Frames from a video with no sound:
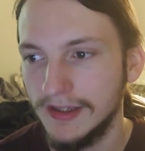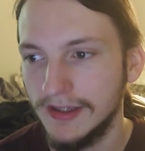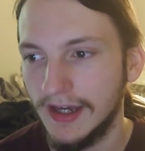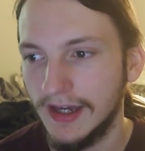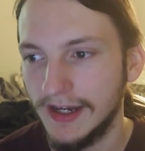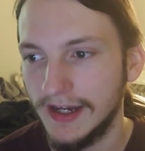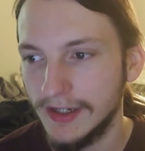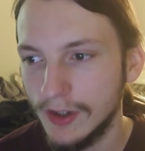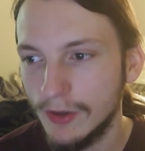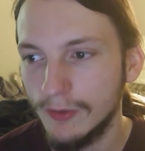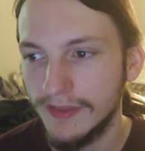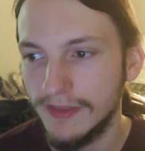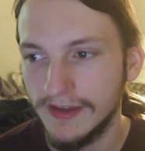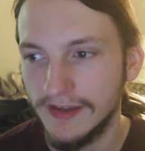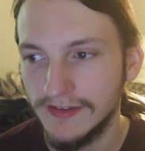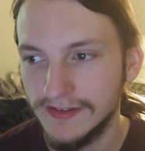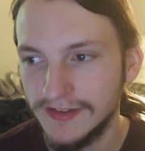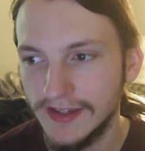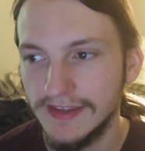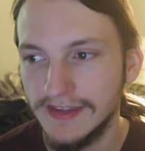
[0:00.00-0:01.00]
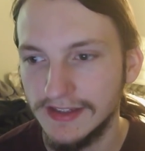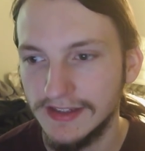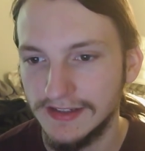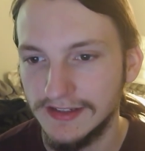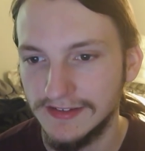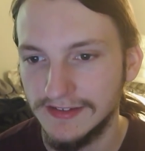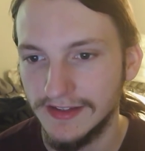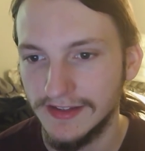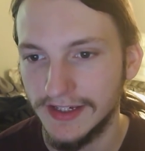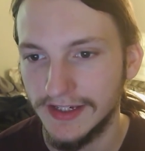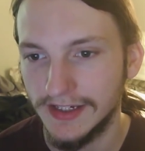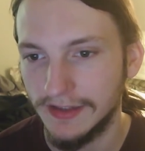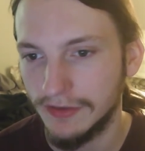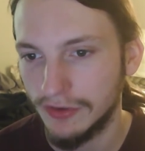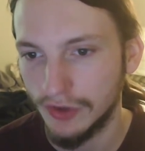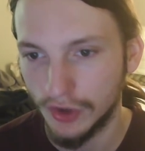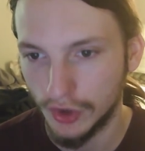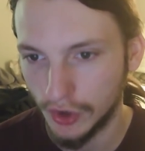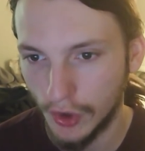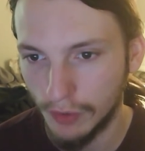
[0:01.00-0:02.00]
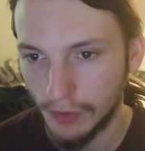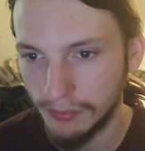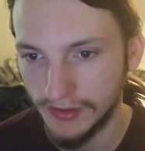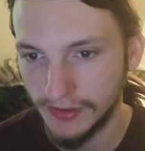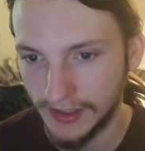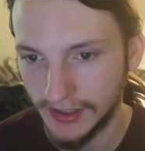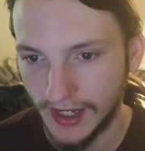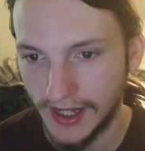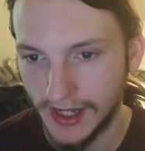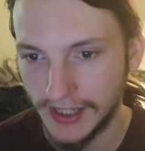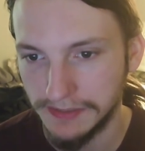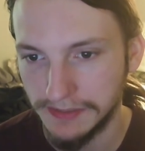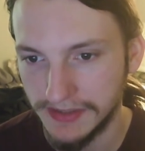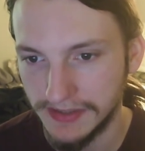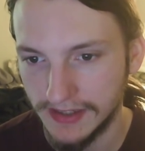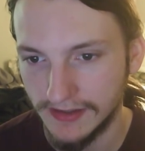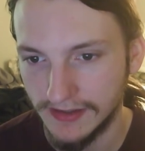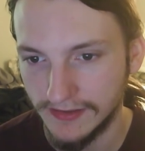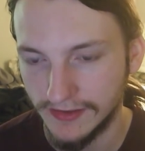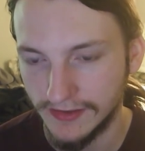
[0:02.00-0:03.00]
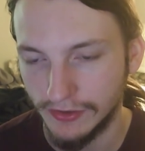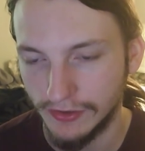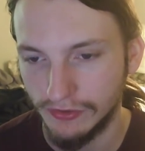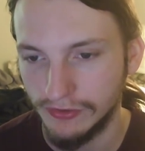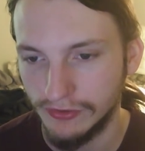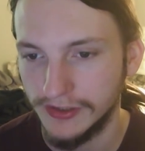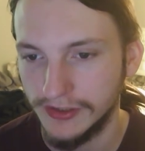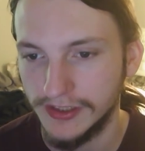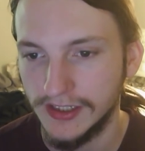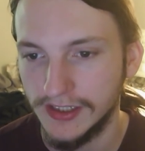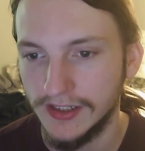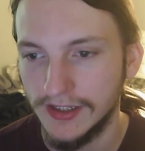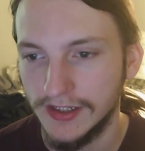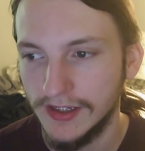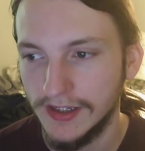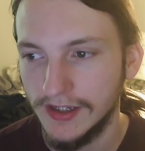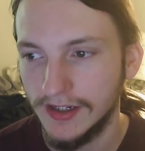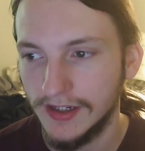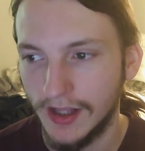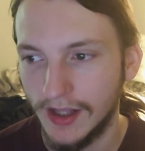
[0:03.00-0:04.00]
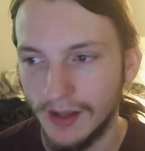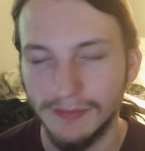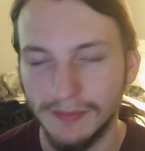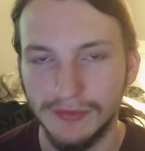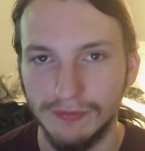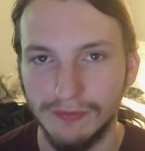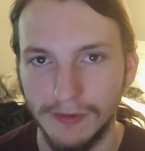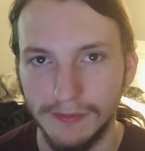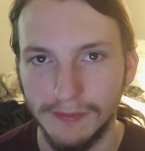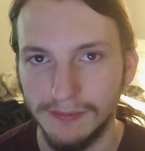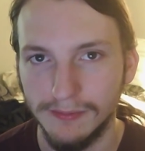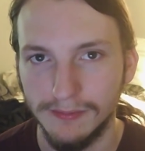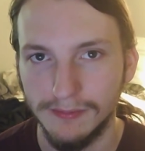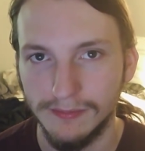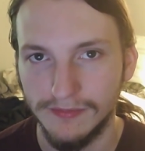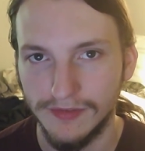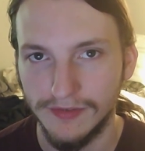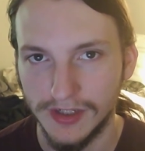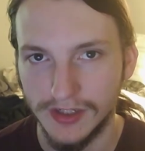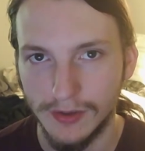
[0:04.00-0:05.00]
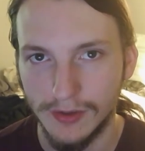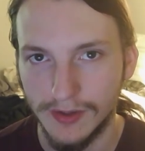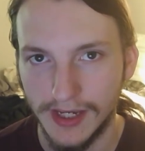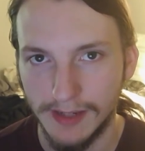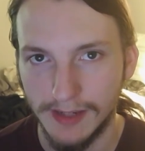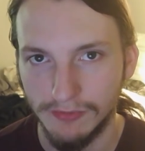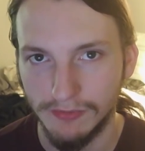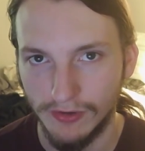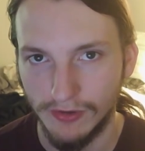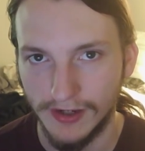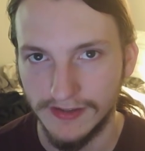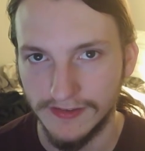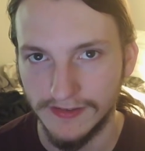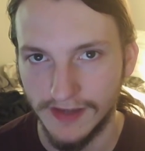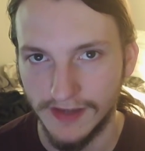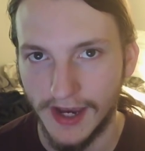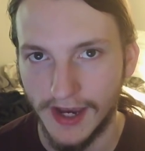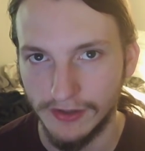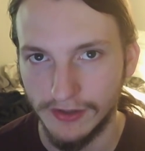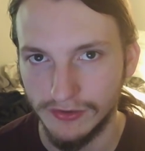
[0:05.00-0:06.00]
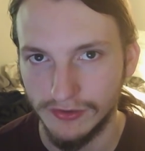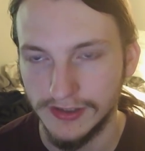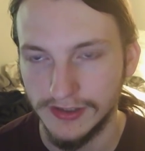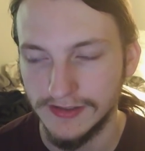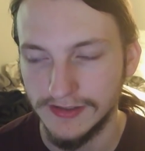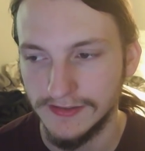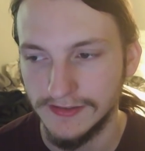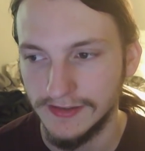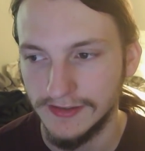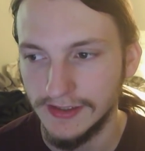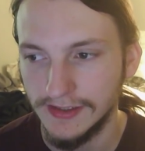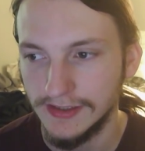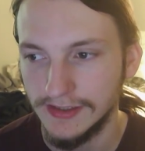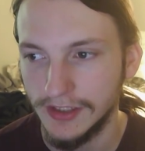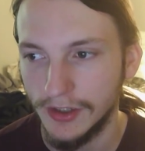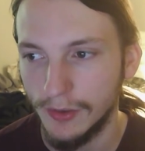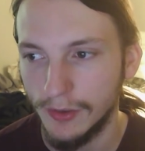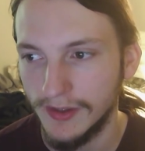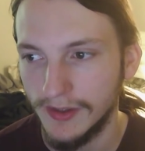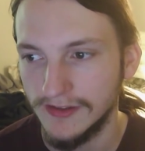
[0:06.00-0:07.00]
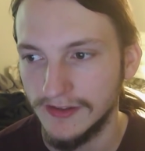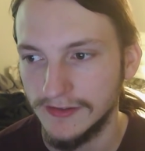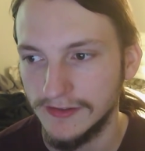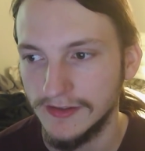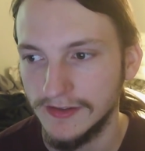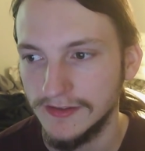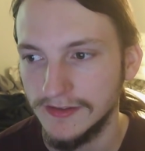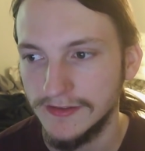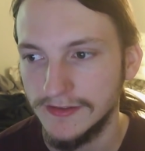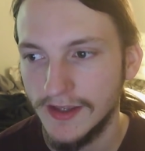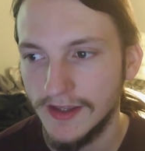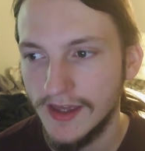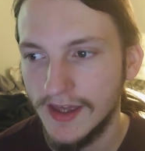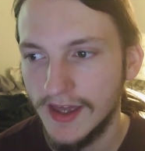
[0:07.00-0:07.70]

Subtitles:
I know they say that it's like the global economy, essentially, comes from video game transactions in the Oasis.